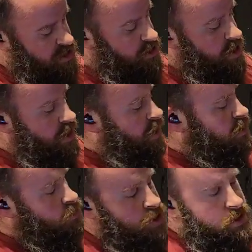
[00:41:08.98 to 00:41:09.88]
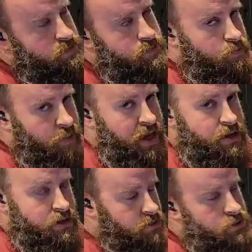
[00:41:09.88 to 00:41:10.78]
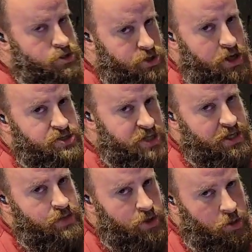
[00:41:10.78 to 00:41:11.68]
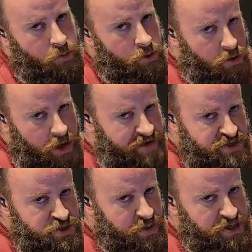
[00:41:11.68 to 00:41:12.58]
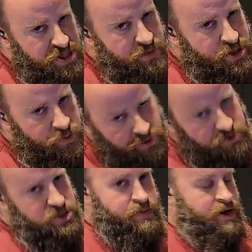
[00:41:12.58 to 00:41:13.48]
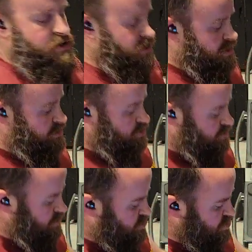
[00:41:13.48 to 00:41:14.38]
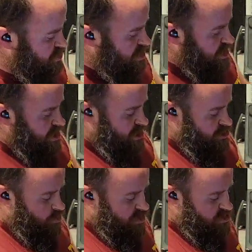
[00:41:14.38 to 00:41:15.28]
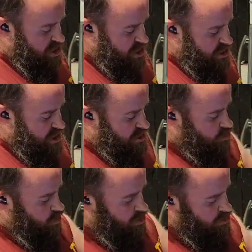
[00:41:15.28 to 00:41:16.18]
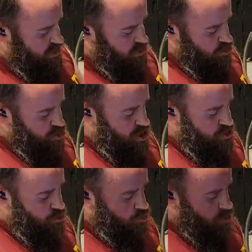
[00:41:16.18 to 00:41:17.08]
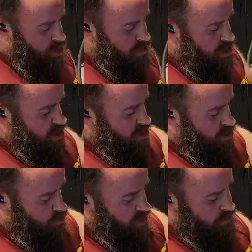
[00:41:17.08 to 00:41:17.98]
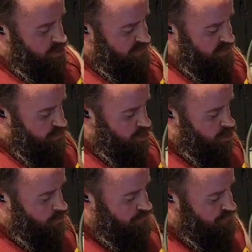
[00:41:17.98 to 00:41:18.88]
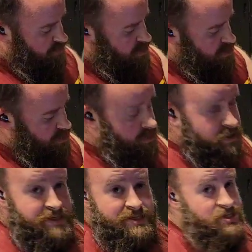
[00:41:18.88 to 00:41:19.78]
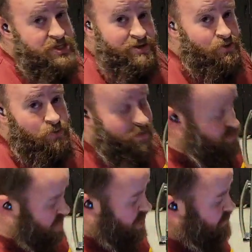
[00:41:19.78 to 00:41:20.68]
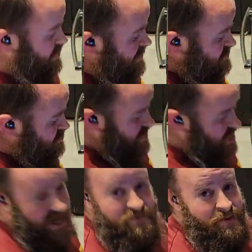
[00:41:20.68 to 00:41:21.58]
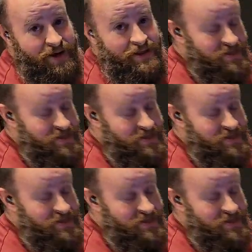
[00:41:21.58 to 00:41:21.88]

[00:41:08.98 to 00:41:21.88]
here. You can make your sauce in the bigger bowl. I've just wasted a bunch of bowls because apparently I like doing dishes. And you want to take, and you want to let your sauce run the rim of the bowl. You know, it's just a little rim job. It's okay. Everybody